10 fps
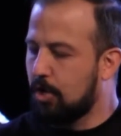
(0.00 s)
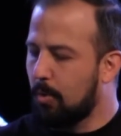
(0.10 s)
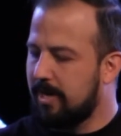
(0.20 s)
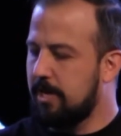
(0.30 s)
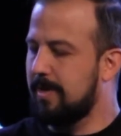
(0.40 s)

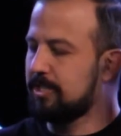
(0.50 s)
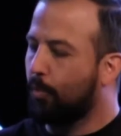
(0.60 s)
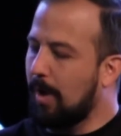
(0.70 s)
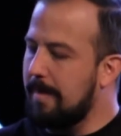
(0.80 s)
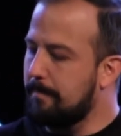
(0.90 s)
According to
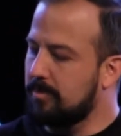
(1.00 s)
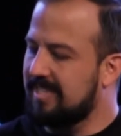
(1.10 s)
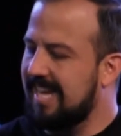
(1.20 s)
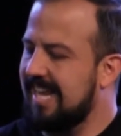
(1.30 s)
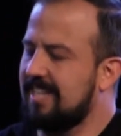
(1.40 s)
his
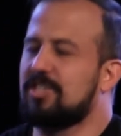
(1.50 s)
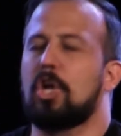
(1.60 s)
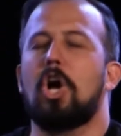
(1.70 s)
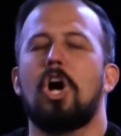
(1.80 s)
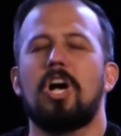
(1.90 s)
great mercy, he
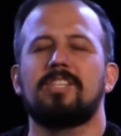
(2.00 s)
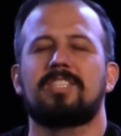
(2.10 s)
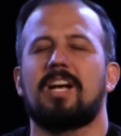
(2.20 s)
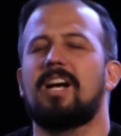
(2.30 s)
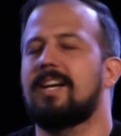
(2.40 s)
has
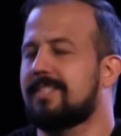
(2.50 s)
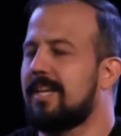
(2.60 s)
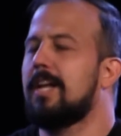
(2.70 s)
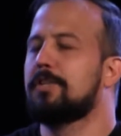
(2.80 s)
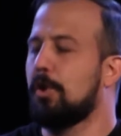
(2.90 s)
caused
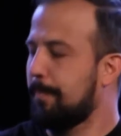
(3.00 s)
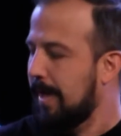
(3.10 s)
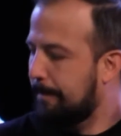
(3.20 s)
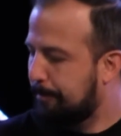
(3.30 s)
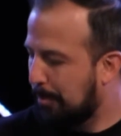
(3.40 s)
us
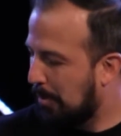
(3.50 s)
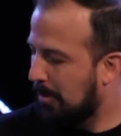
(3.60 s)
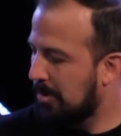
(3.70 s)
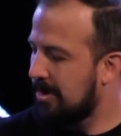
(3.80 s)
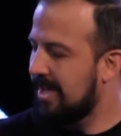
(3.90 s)
to be
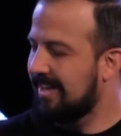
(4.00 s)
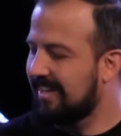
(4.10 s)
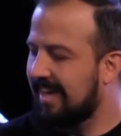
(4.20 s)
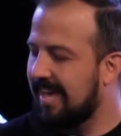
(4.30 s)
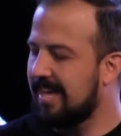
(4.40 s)

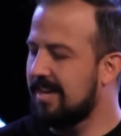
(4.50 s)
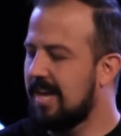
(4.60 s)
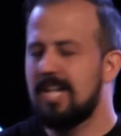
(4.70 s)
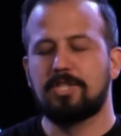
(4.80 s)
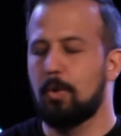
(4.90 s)
born
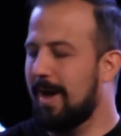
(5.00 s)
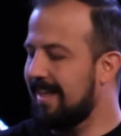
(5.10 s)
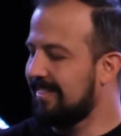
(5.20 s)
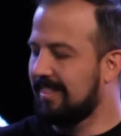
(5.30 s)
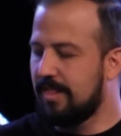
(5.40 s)
again
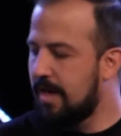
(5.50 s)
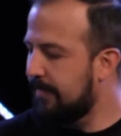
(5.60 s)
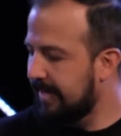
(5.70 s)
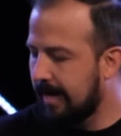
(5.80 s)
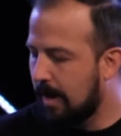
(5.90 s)
to a
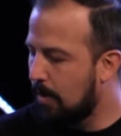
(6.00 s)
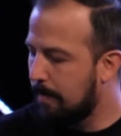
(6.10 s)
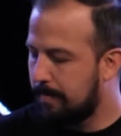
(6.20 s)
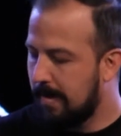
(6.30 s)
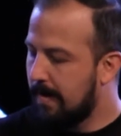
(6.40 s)
living
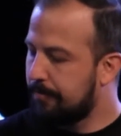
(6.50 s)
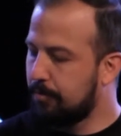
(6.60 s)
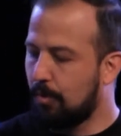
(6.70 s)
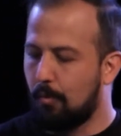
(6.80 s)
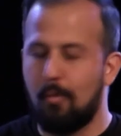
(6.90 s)
hope
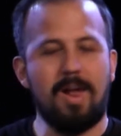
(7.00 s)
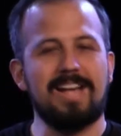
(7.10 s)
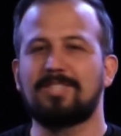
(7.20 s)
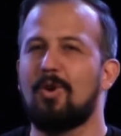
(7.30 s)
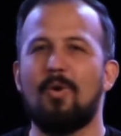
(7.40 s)
through the
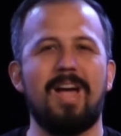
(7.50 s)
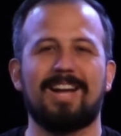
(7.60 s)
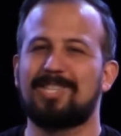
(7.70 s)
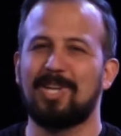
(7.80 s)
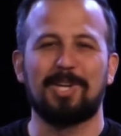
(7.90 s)

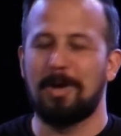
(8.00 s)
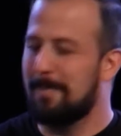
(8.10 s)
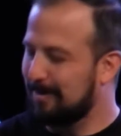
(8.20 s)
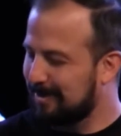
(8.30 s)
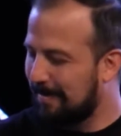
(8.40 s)

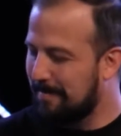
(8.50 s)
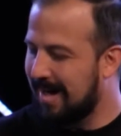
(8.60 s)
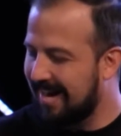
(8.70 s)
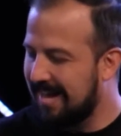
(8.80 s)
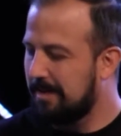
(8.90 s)
resurrection, come on,
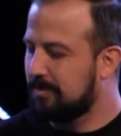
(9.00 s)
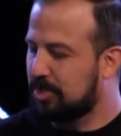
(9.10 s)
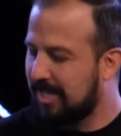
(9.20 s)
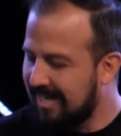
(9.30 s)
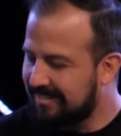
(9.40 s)
somebody,
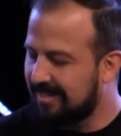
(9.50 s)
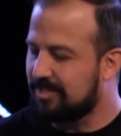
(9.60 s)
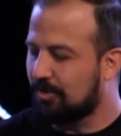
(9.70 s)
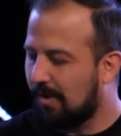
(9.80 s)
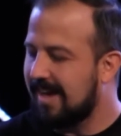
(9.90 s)
of
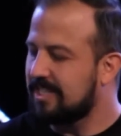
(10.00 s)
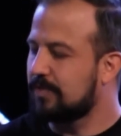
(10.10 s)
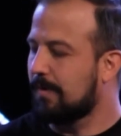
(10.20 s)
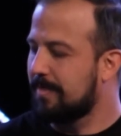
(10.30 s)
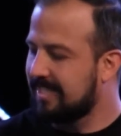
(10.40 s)
Jesus
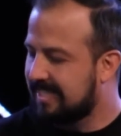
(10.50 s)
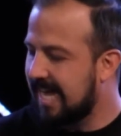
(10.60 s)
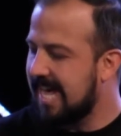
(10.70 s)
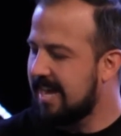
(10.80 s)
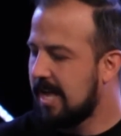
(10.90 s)
Christ from the
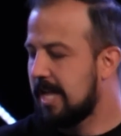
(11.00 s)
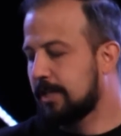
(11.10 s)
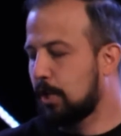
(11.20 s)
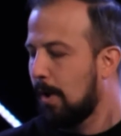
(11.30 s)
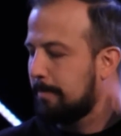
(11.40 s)
dead
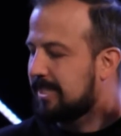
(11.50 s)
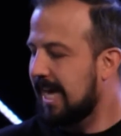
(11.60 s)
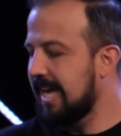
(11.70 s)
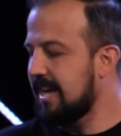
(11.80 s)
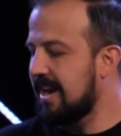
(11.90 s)
to
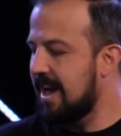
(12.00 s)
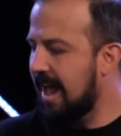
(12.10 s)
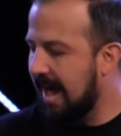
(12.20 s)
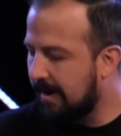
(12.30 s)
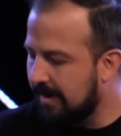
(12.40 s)
obtain
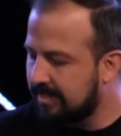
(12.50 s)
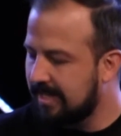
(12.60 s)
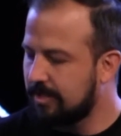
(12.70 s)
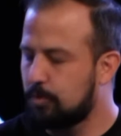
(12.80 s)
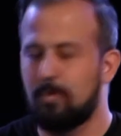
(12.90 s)
an
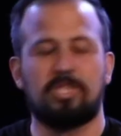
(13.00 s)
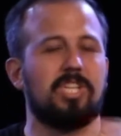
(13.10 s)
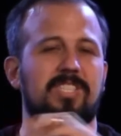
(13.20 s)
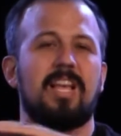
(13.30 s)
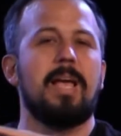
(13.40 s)
inheritance
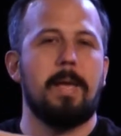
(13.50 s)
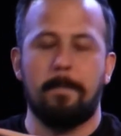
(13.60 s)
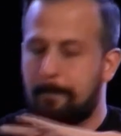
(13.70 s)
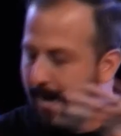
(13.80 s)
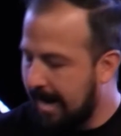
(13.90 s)
which is
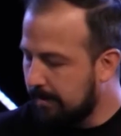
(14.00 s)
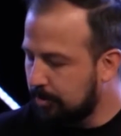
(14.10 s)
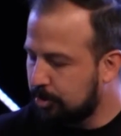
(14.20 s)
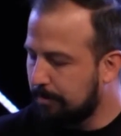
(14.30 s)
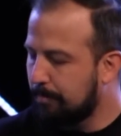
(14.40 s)

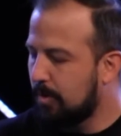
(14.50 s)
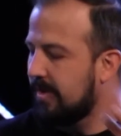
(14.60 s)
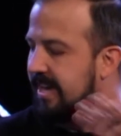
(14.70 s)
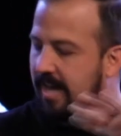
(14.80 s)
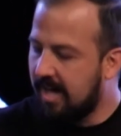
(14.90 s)

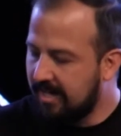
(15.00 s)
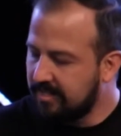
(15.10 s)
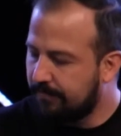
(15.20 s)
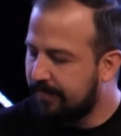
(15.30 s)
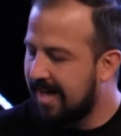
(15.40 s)
imperishable and
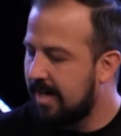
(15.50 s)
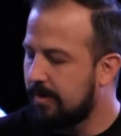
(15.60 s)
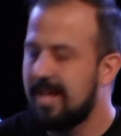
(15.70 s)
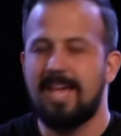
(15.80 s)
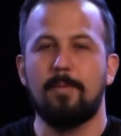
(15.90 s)

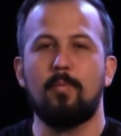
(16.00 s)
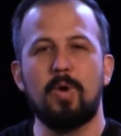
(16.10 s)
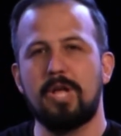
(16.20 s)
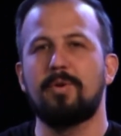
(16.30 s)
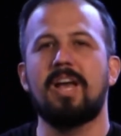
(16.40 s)
undefiled
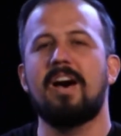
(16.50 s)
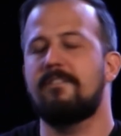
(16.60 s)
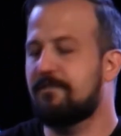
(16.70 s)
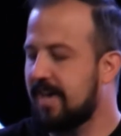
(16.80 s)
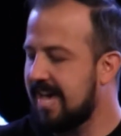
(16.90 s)
and will
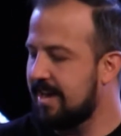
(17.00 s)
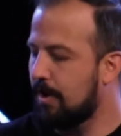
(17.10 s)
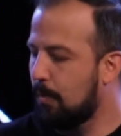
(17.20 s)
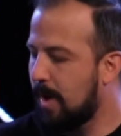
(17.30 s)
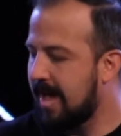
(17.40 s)
not
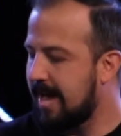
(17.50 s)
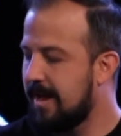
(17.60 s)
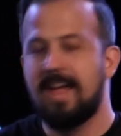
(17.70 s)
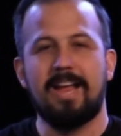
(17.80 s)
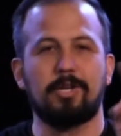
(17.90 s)
fade
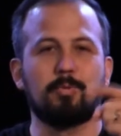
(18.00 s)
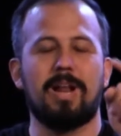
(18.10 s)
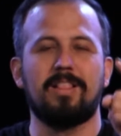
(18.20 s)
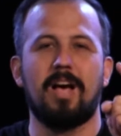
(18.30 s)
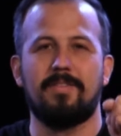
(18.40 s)
away.
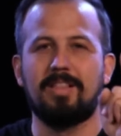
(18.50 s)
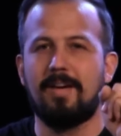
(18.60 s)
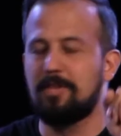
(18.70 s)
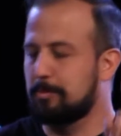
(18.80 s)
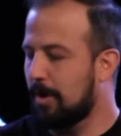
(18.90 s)
Here's what I
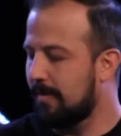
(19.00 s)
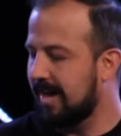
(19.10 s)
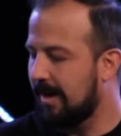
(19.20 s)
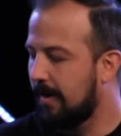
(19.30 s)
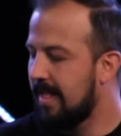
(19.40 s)
love I love this
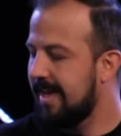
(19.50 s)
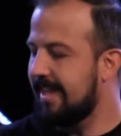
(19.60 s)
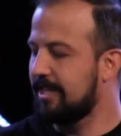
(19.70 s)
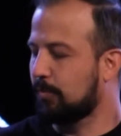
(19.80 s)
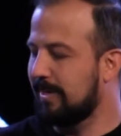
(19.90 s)
part right here.
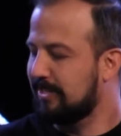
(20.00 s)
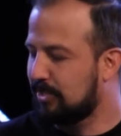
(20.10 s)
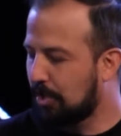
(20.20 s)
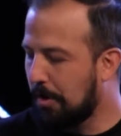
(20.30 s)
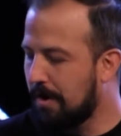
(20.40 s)
It is
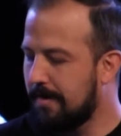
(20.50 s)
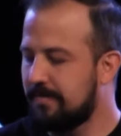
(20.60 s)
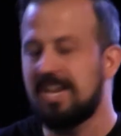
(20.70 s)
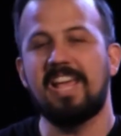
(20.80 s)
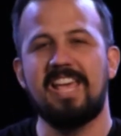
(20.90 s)

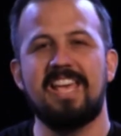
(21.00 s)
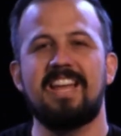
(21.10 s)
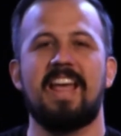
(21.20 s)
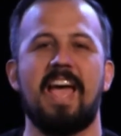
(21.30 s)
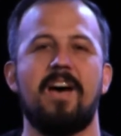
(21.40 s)
reserved
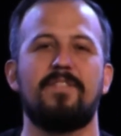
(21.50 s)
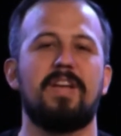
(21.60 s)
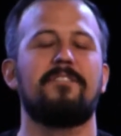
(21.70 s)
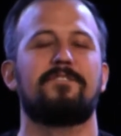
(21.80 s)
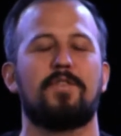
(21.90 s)
in
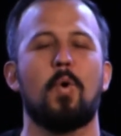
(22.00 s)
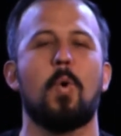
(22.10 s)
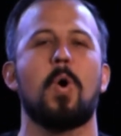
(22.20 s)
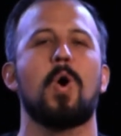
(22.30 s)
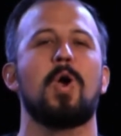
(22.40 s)
heaven
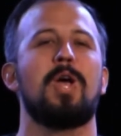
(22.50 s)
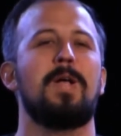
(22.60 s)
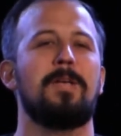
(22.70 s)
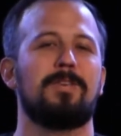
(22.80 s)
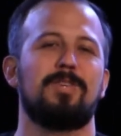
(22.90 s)

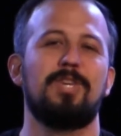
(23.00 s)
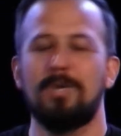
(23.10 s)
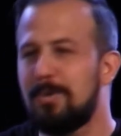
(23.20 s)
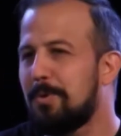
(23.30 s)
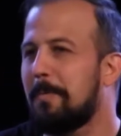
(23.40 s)
for
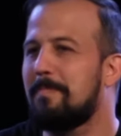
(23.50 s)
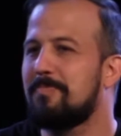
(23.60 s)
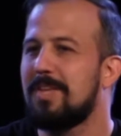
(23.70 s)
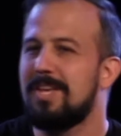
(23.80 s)
you.